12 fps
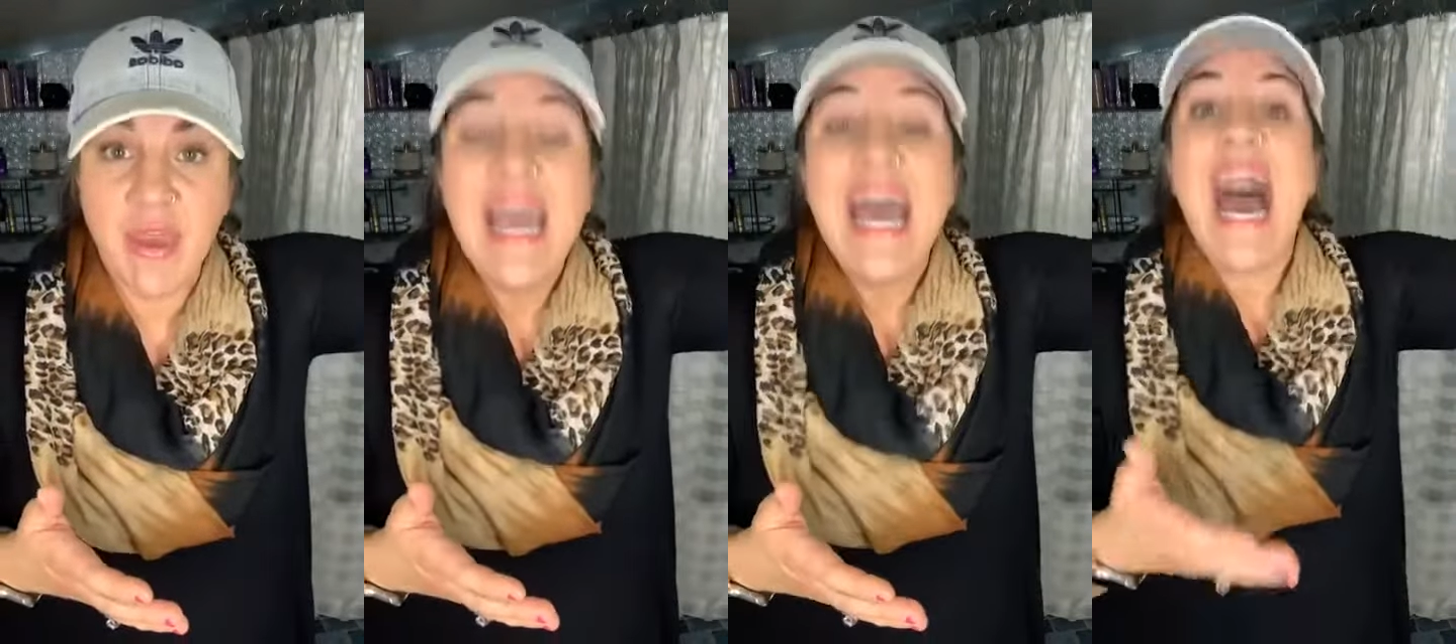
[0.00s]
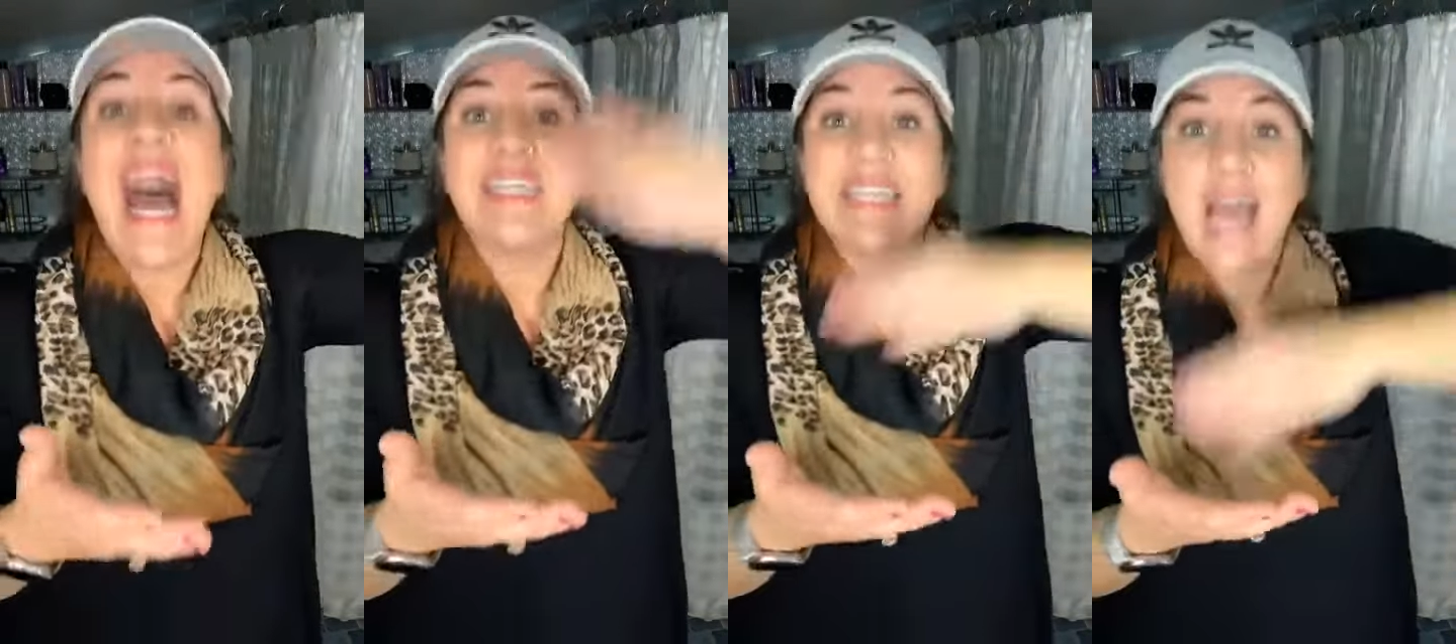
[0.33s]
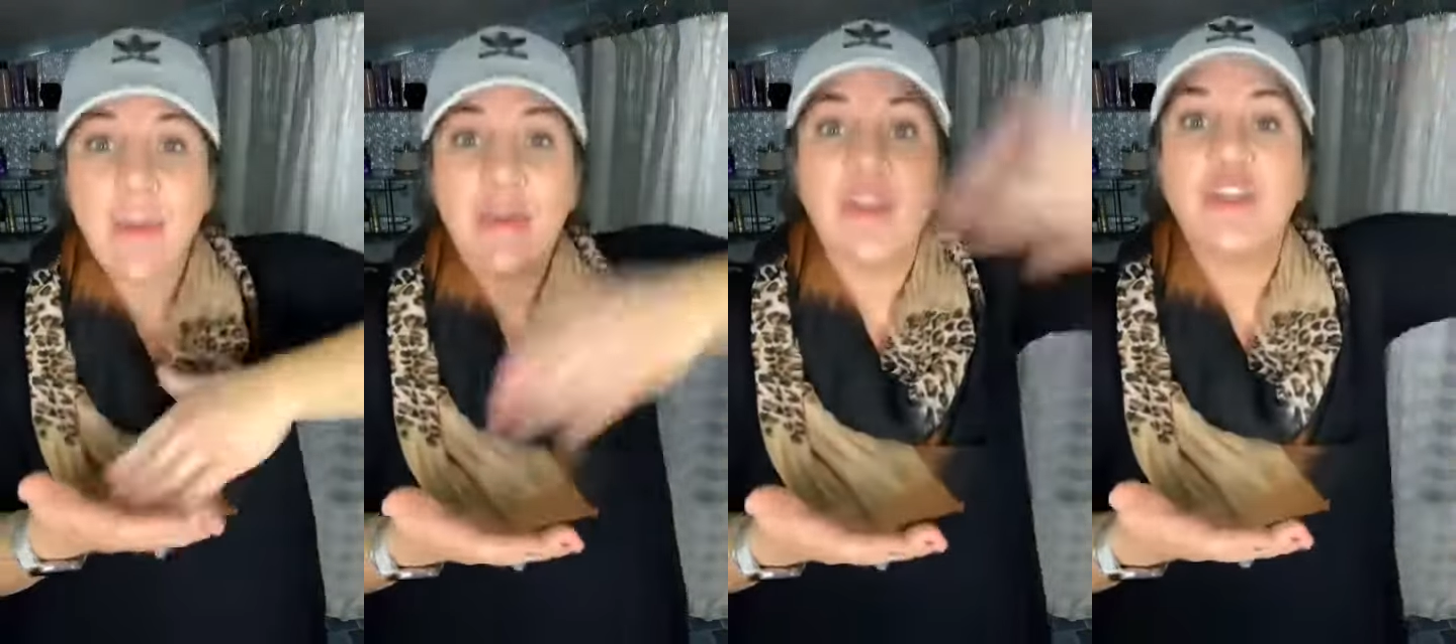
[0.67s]
On top of
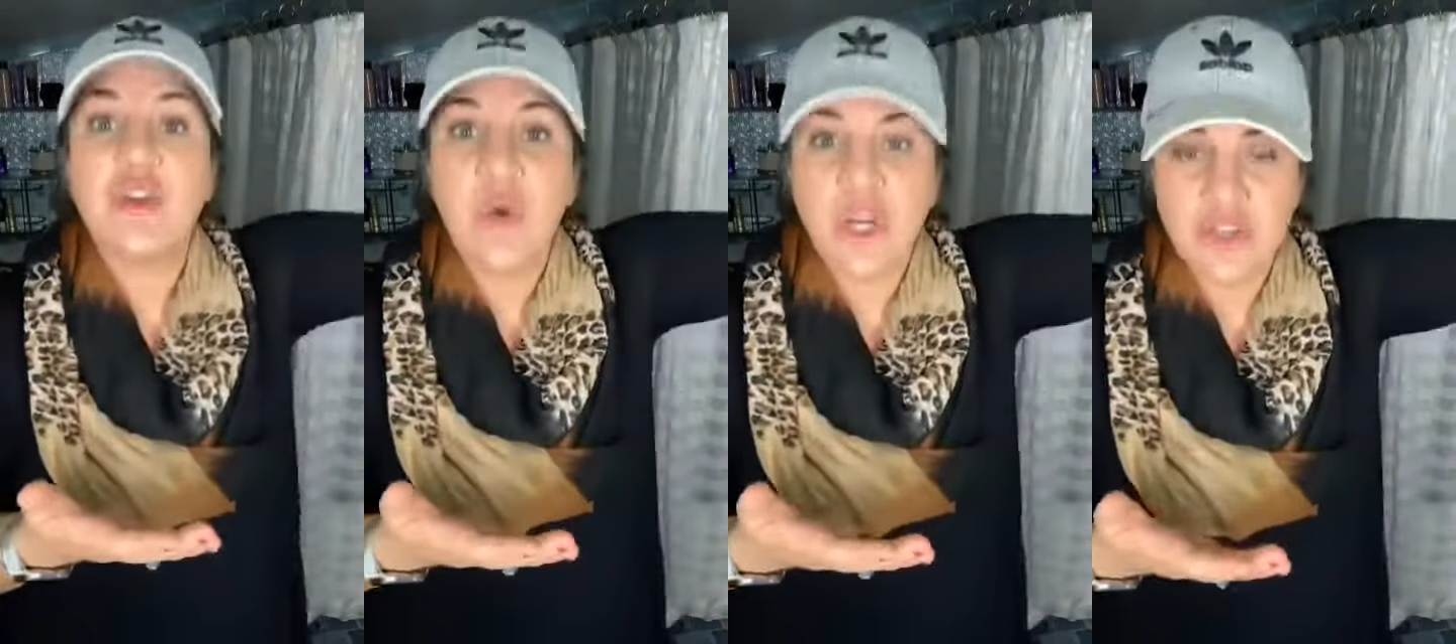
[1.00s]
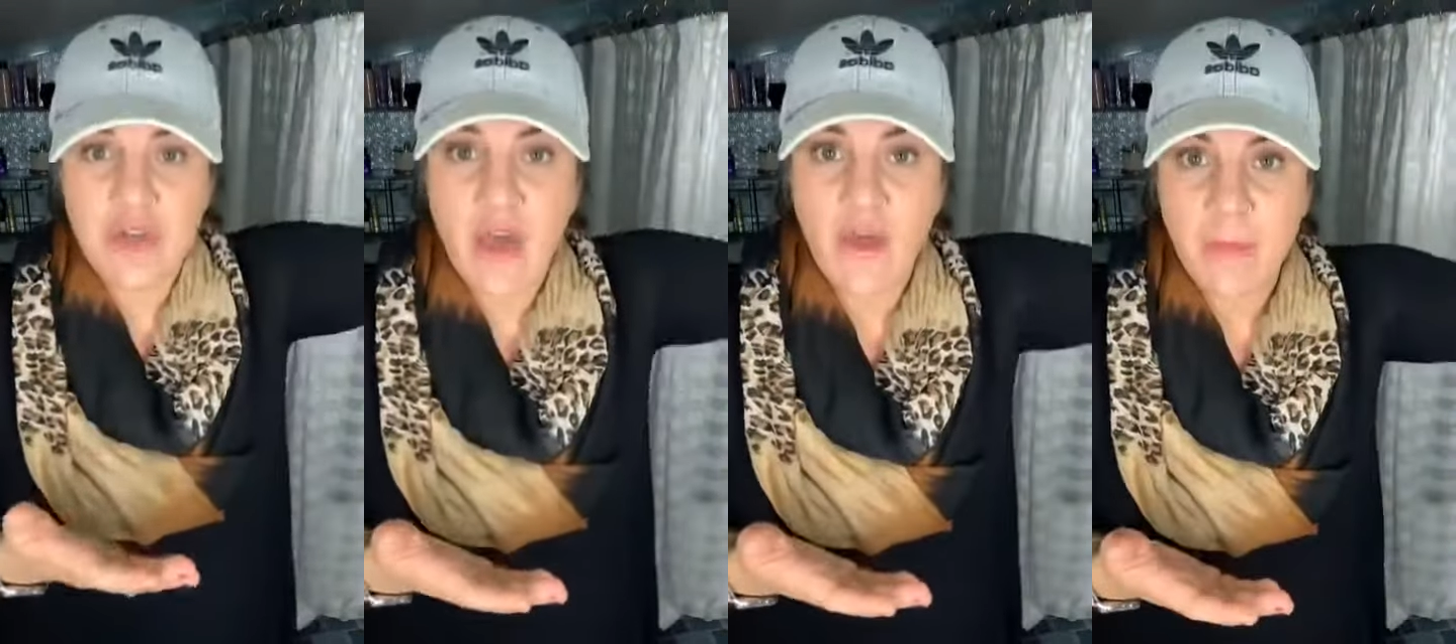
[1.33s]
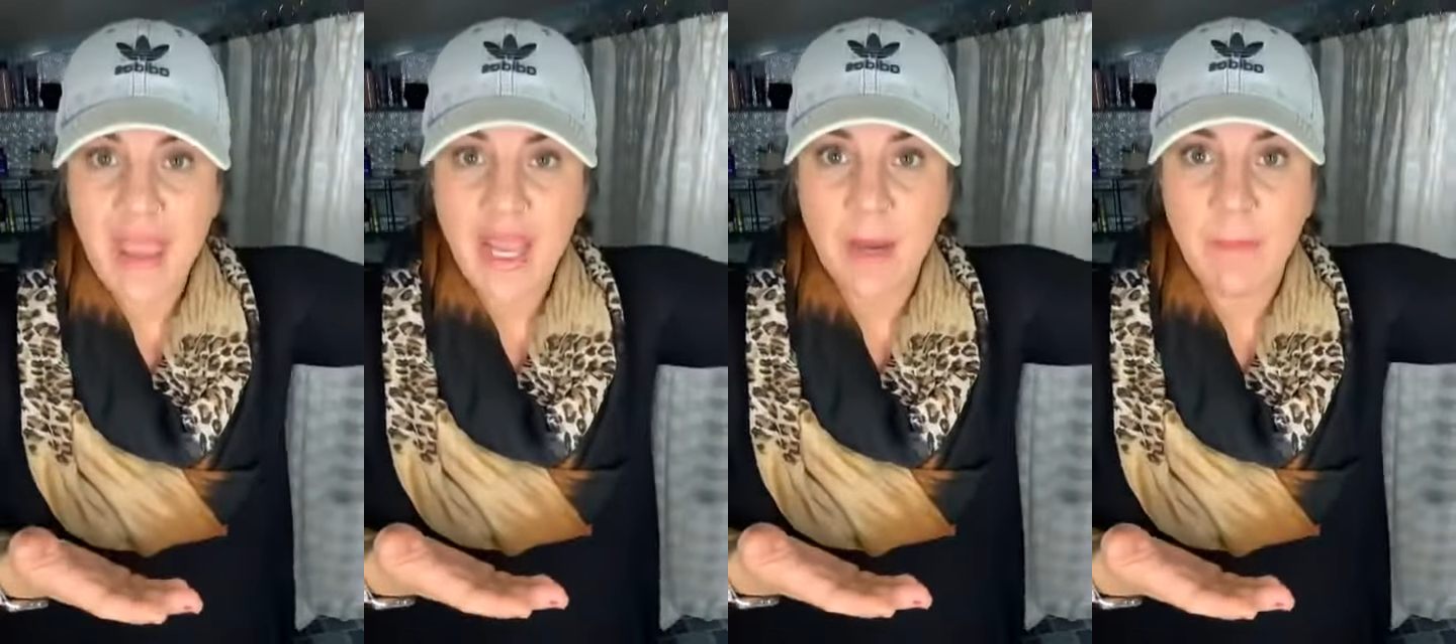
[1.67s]
the $200
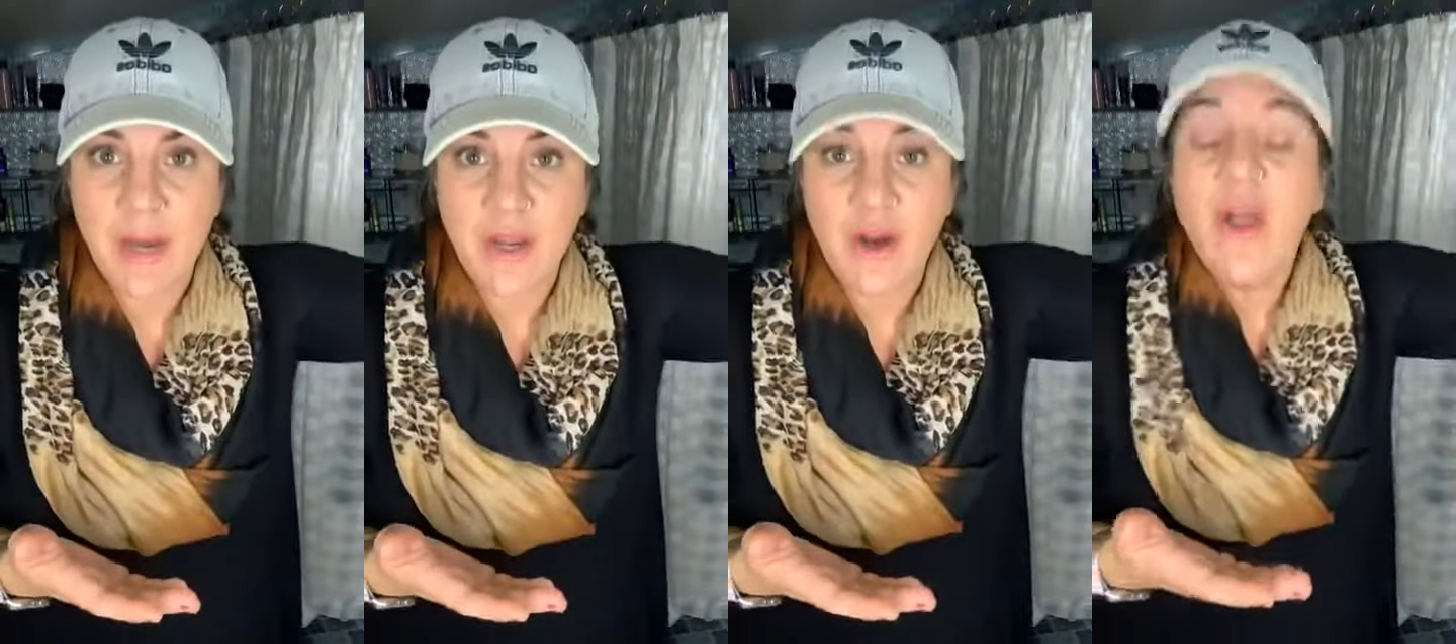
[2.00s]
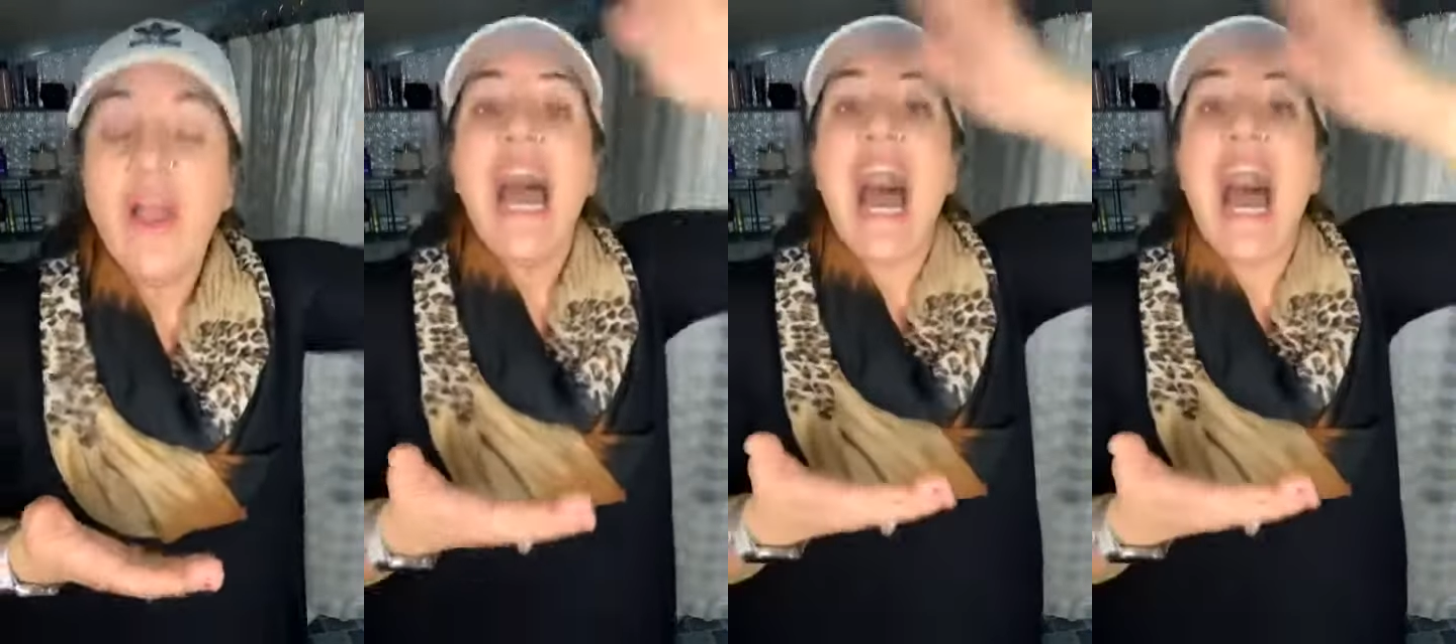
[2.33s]
makeup bundle, on